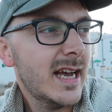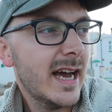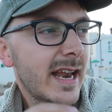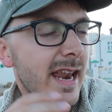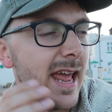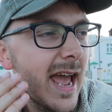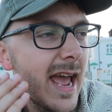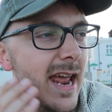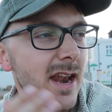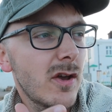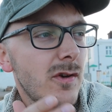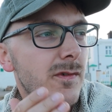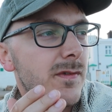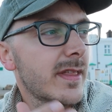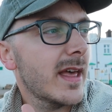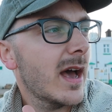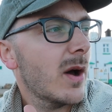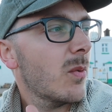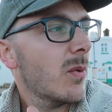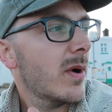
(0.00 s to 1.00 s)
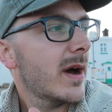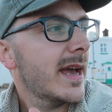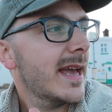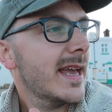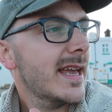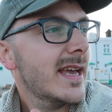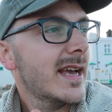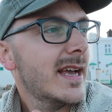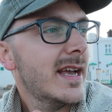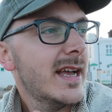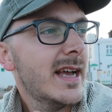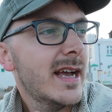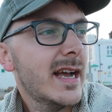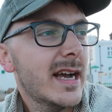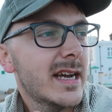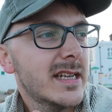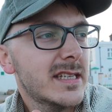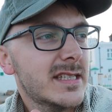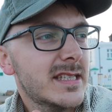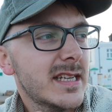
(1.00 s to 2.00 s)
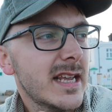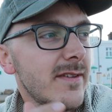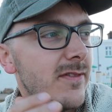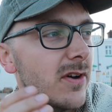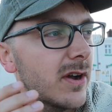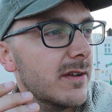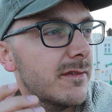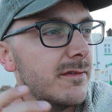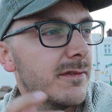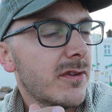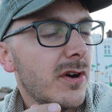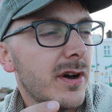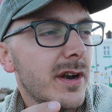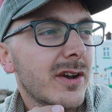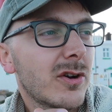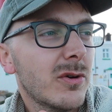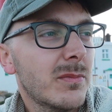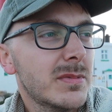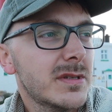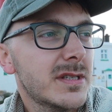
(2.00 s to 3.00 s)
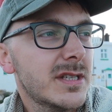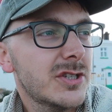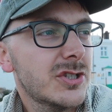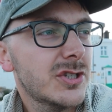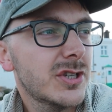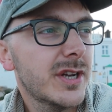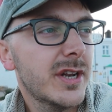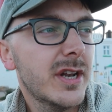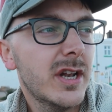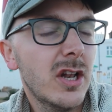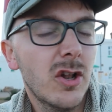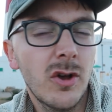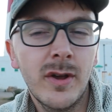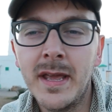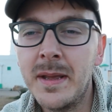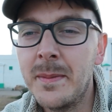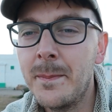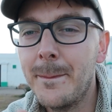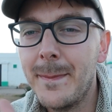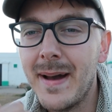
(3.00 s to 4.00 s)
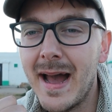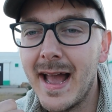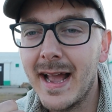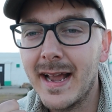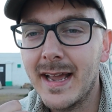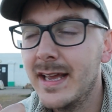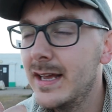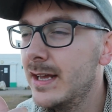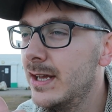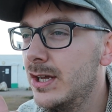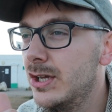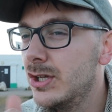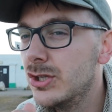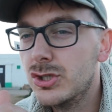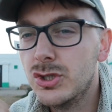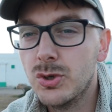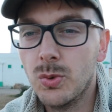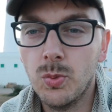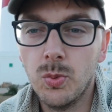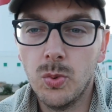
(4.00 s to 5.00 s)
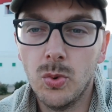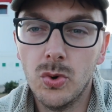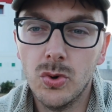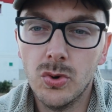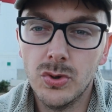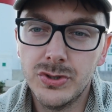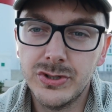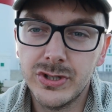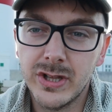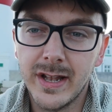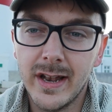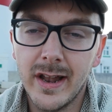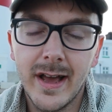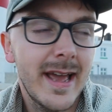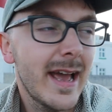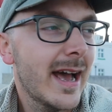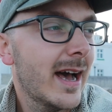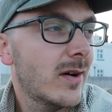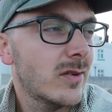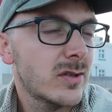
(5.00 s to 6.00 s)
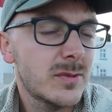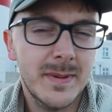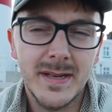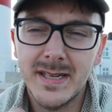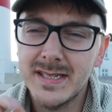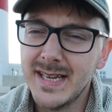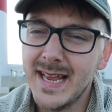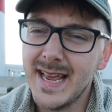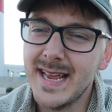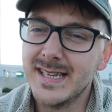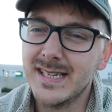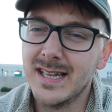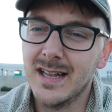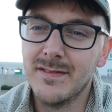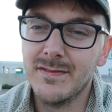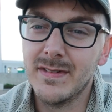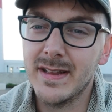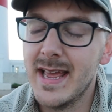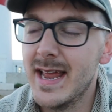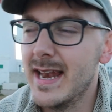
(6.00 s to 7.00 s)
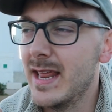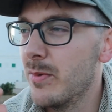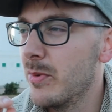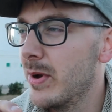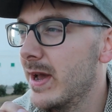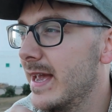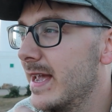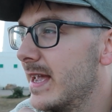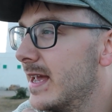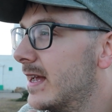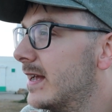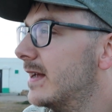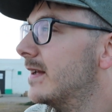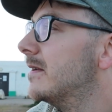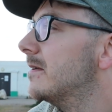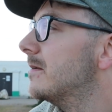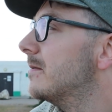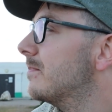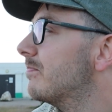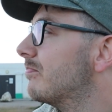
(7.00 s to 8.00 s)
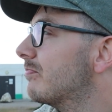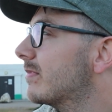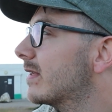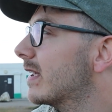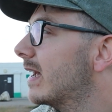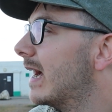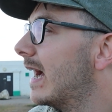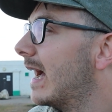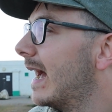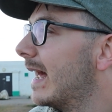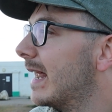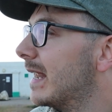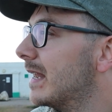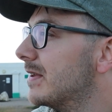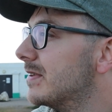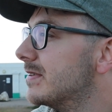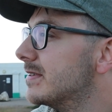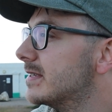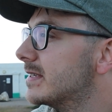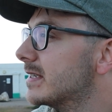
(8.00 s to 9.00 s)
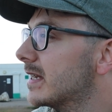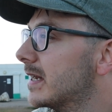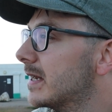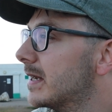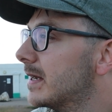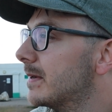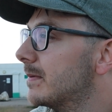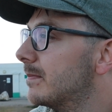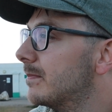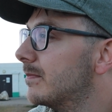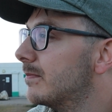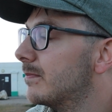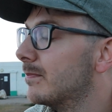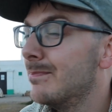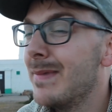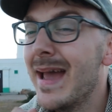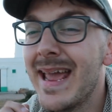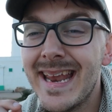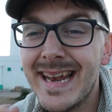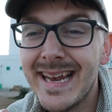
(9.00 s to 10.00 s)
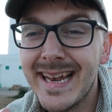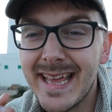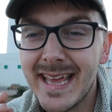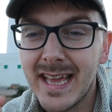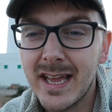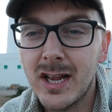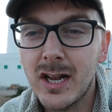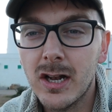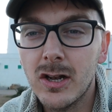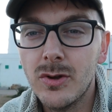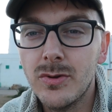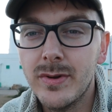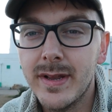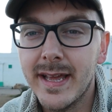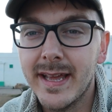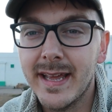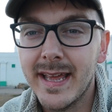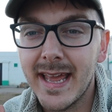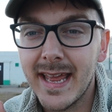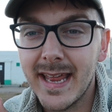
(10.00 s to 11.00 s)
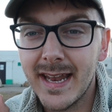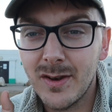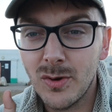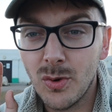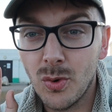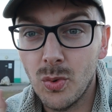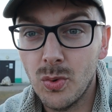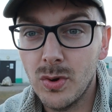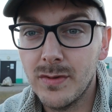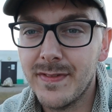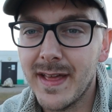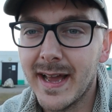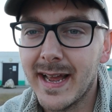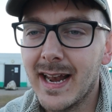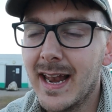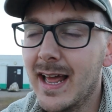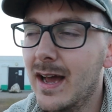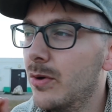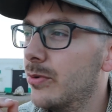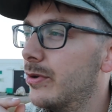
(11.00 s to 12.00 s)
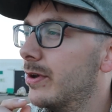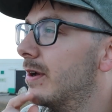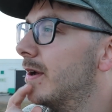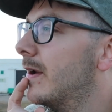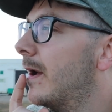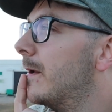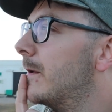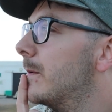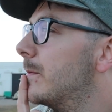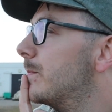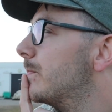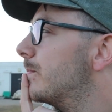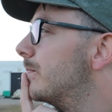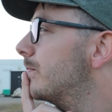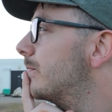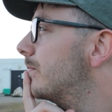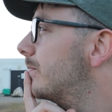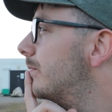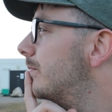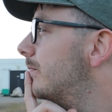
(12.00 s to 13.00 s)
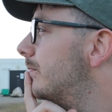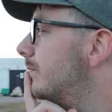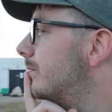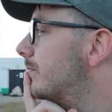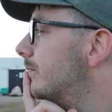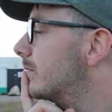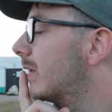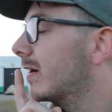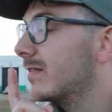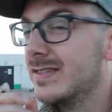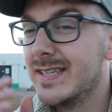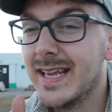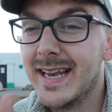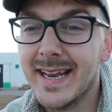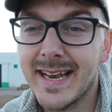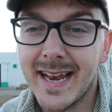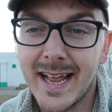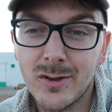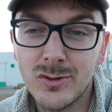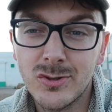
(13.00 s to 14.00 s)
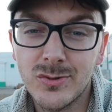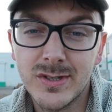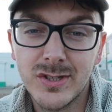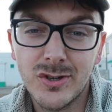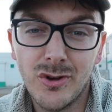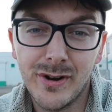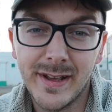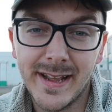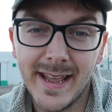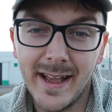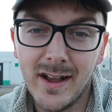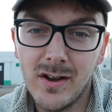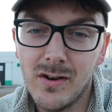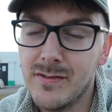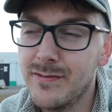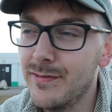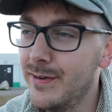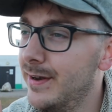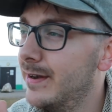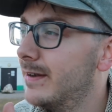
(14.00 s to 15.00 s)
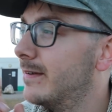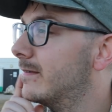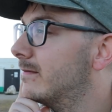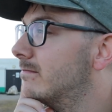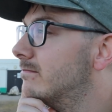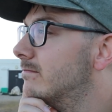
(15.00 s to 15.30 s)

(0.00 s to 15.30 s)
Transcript: head over that way and see if I can find a composition looking back towards the lighthouse, because it is lovely anyway, and mainly including in all of that cloud. I've said it now, so it's got to kick off, and